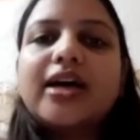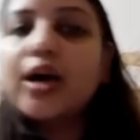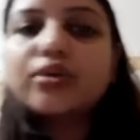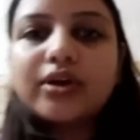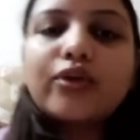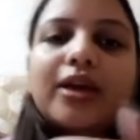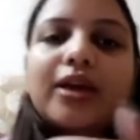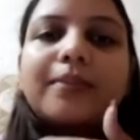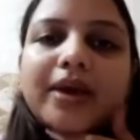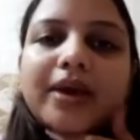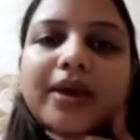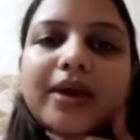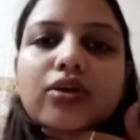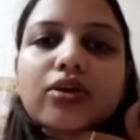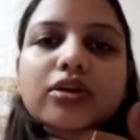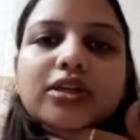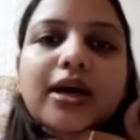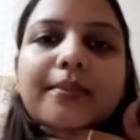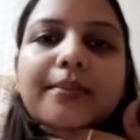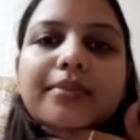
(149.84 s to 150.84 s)
that I was on
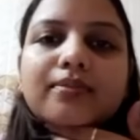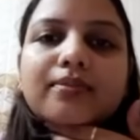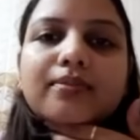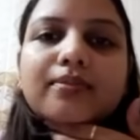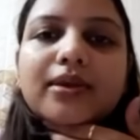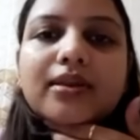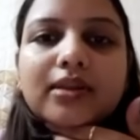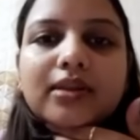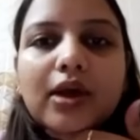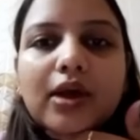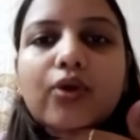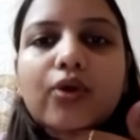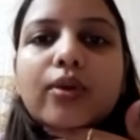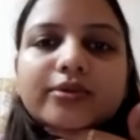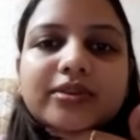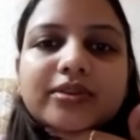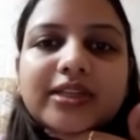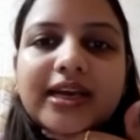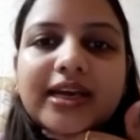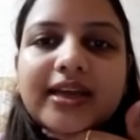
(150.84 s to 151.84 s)
a 4 LPA, I got
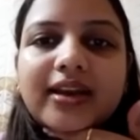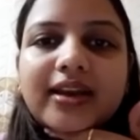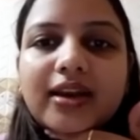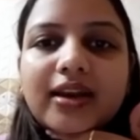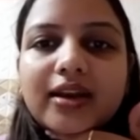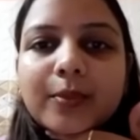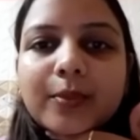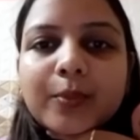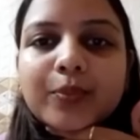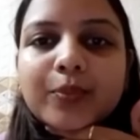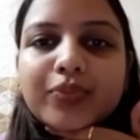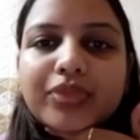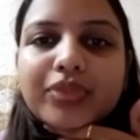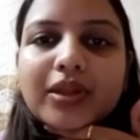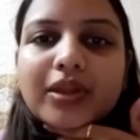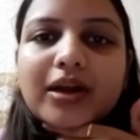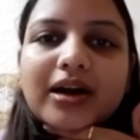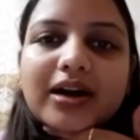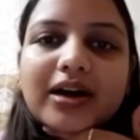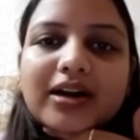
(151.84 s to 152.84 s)
campus space. Now I'm in 10.
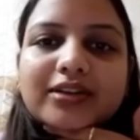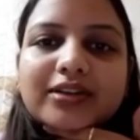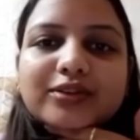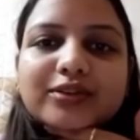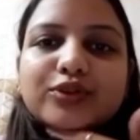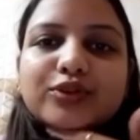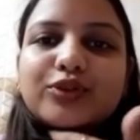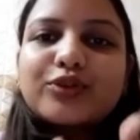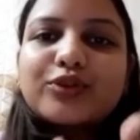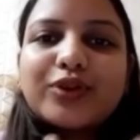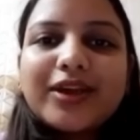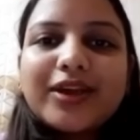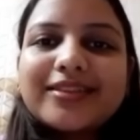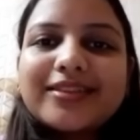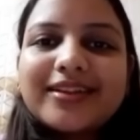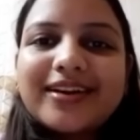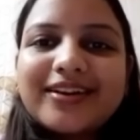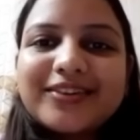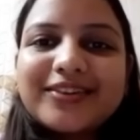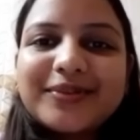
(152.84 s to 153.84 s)
Uh, so you
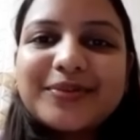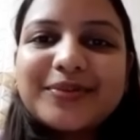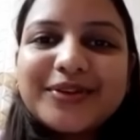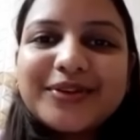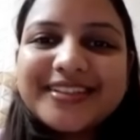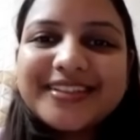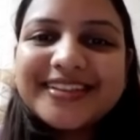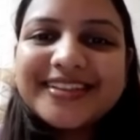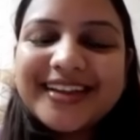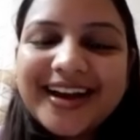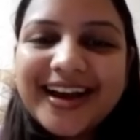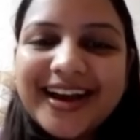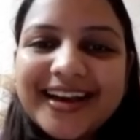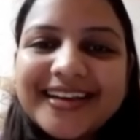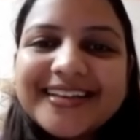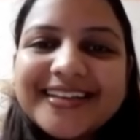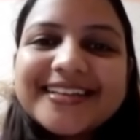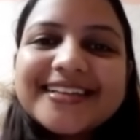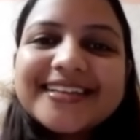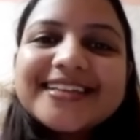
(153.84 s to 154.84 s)
can say 100%
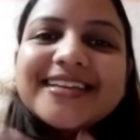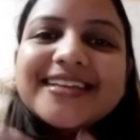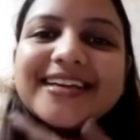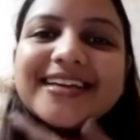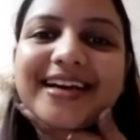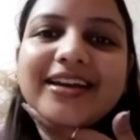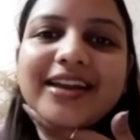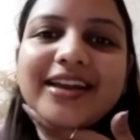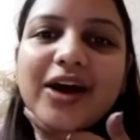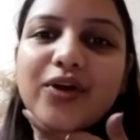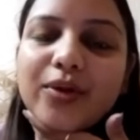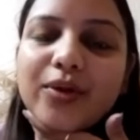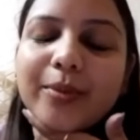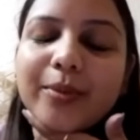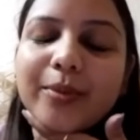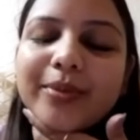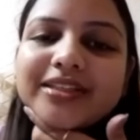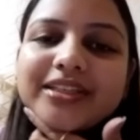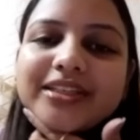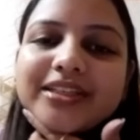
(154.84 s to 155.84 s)
hike. Now I'm a
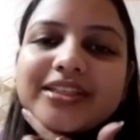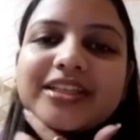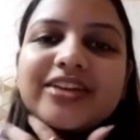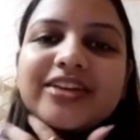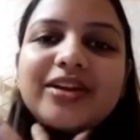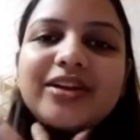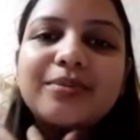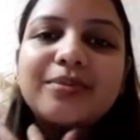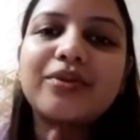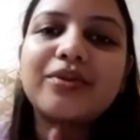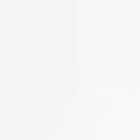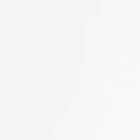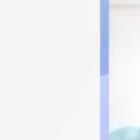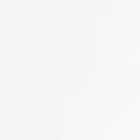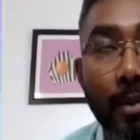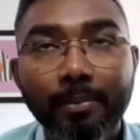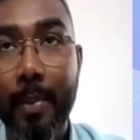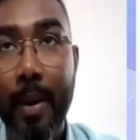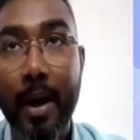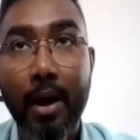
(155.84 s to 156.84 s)
big data developer.
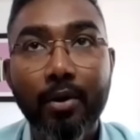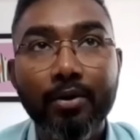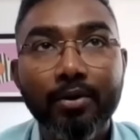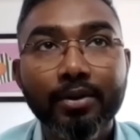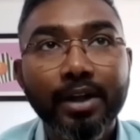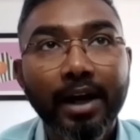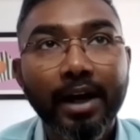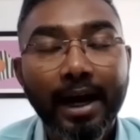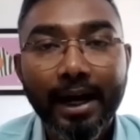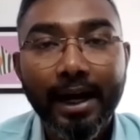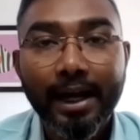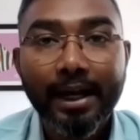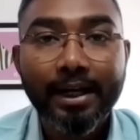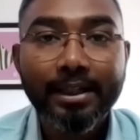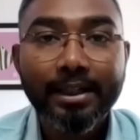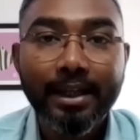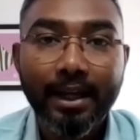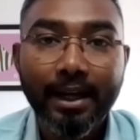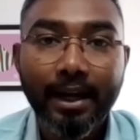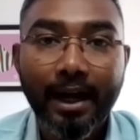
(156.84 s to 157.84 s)
Talking about the
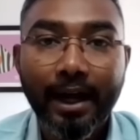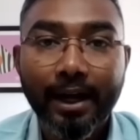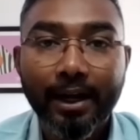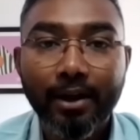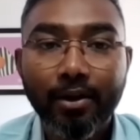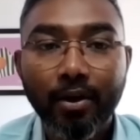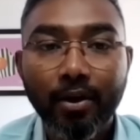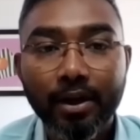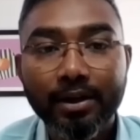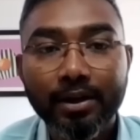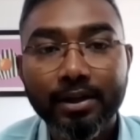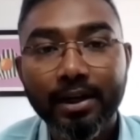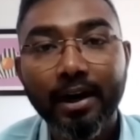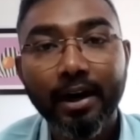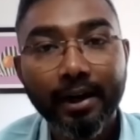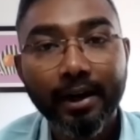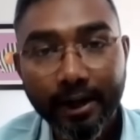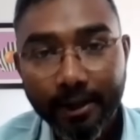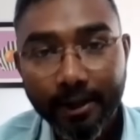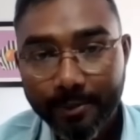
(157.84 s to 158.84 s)
hike, then I got a
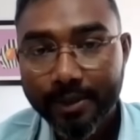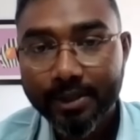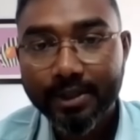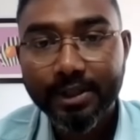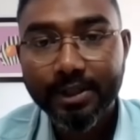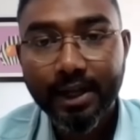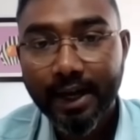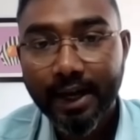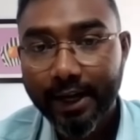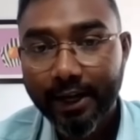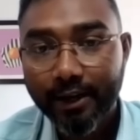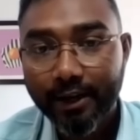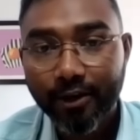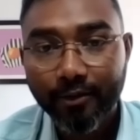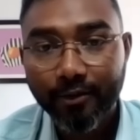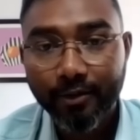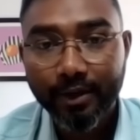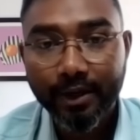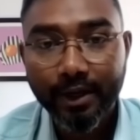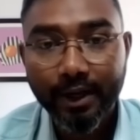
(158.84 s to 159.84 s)
100% hike
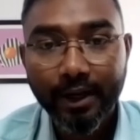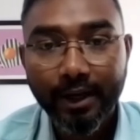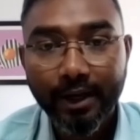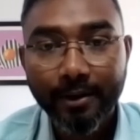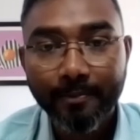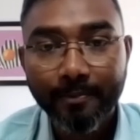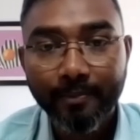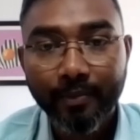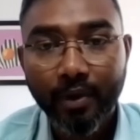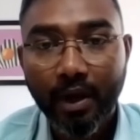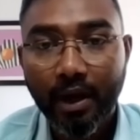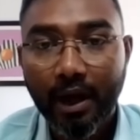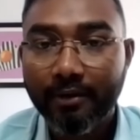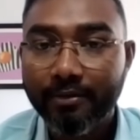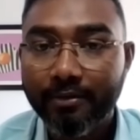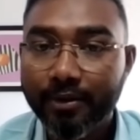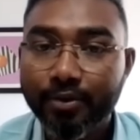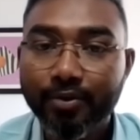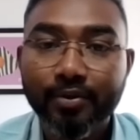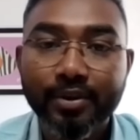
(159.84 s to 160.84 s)
over here
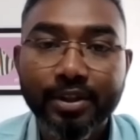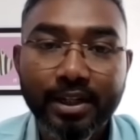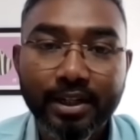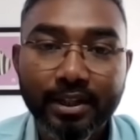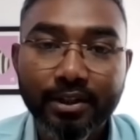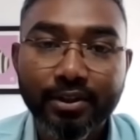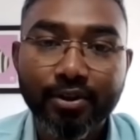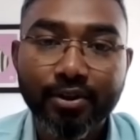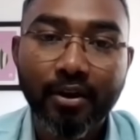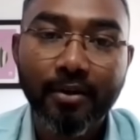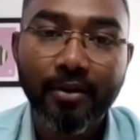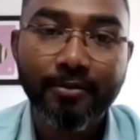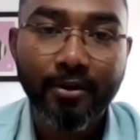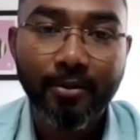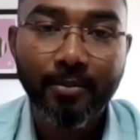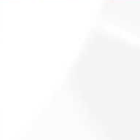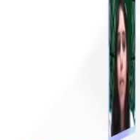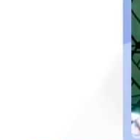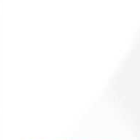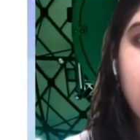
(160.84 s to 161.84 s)
after switching the job.
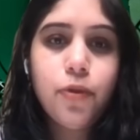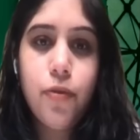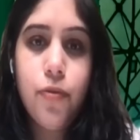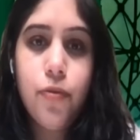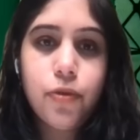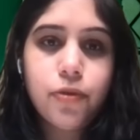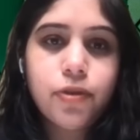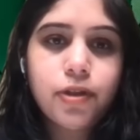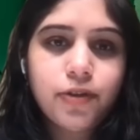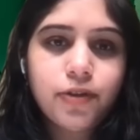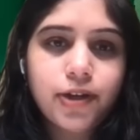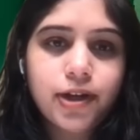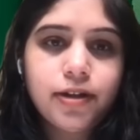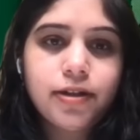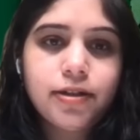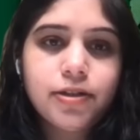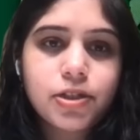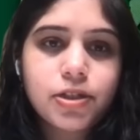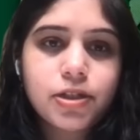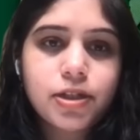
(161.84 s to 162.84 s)
I moved to the
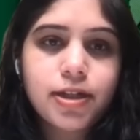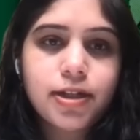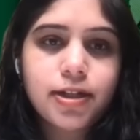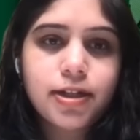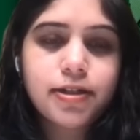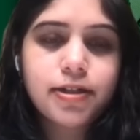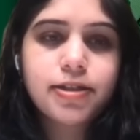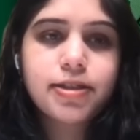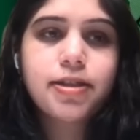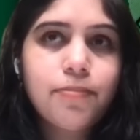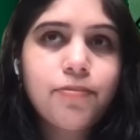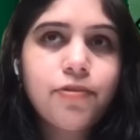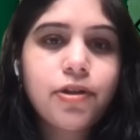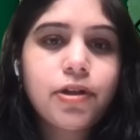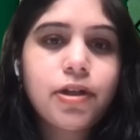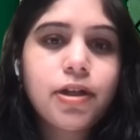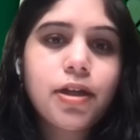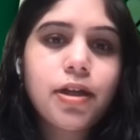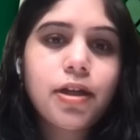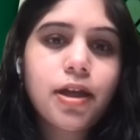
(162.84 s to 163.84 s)
United States. I'm
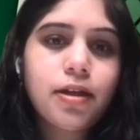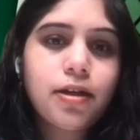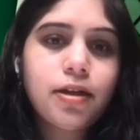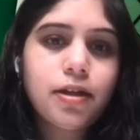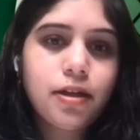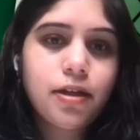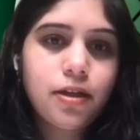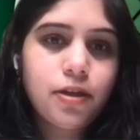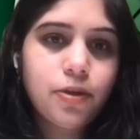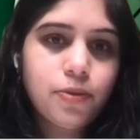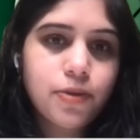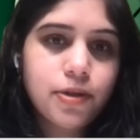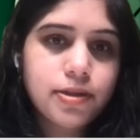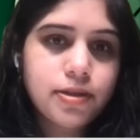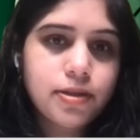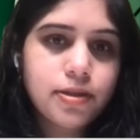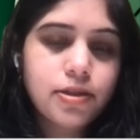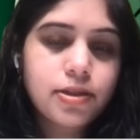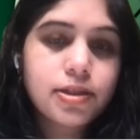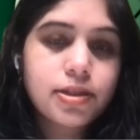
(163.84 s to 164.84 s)
working in
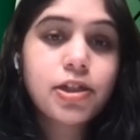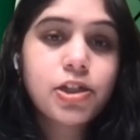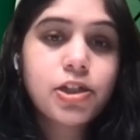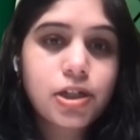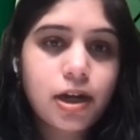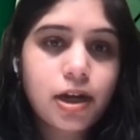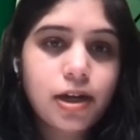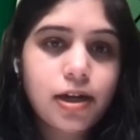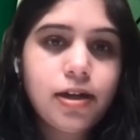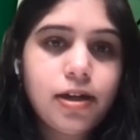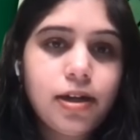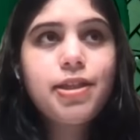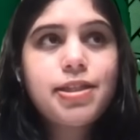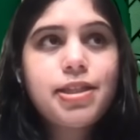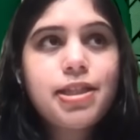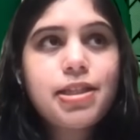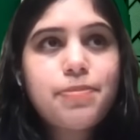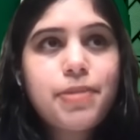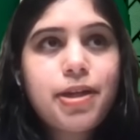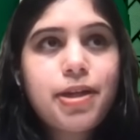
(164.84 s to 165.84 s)
UNC Charlotte. This
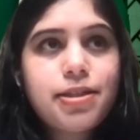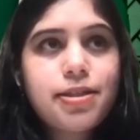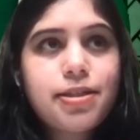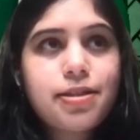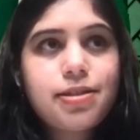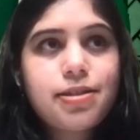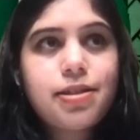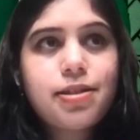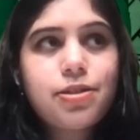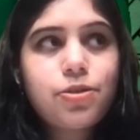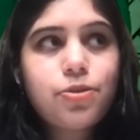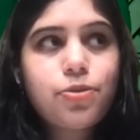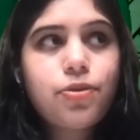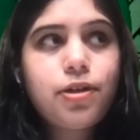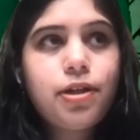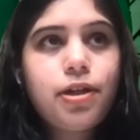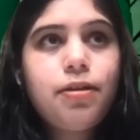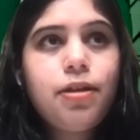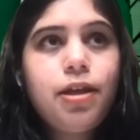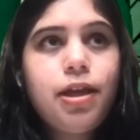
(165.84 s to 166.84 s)
is my success
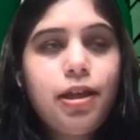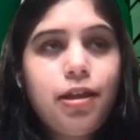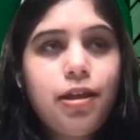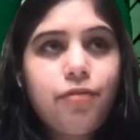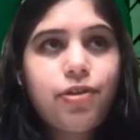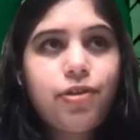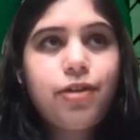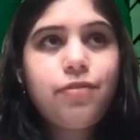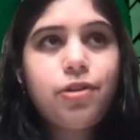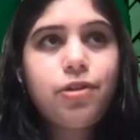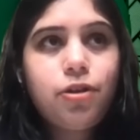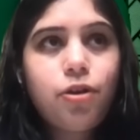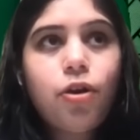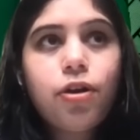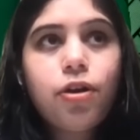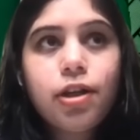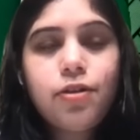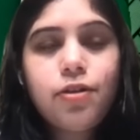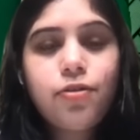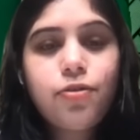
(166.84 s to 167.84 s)
story. If I were
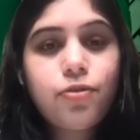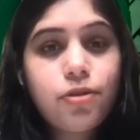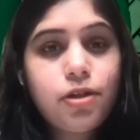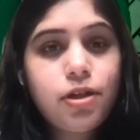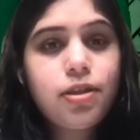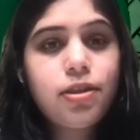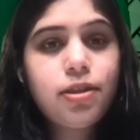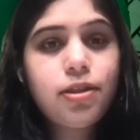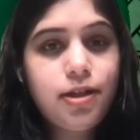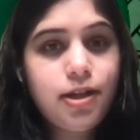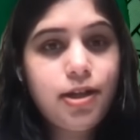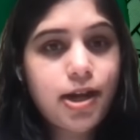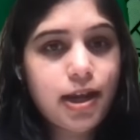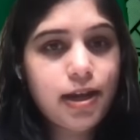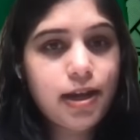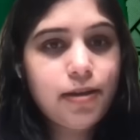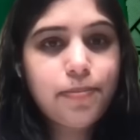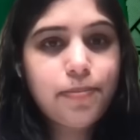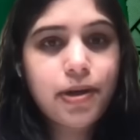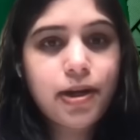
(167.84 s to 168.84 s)
not enrolled in the
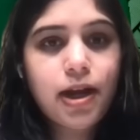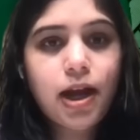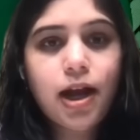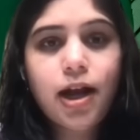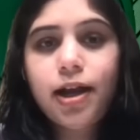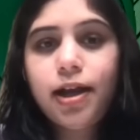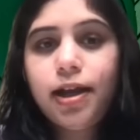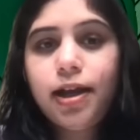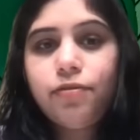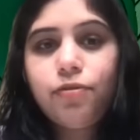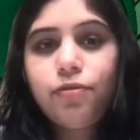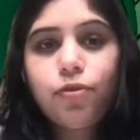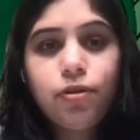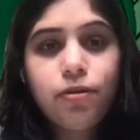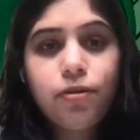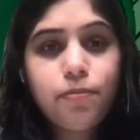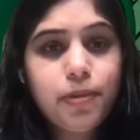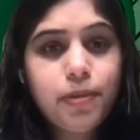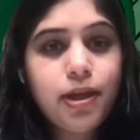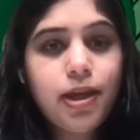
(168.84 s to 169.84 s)
Intellipaat, I
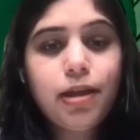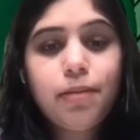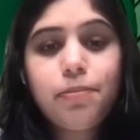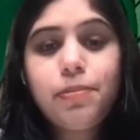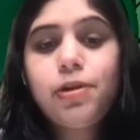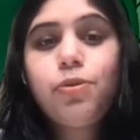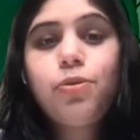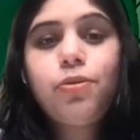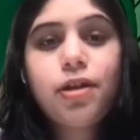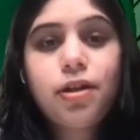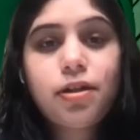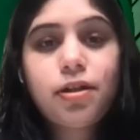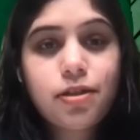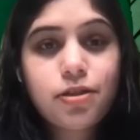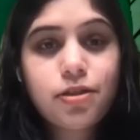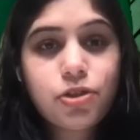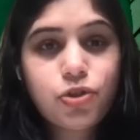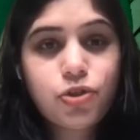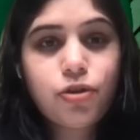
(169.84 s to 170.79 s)
won't be able to get this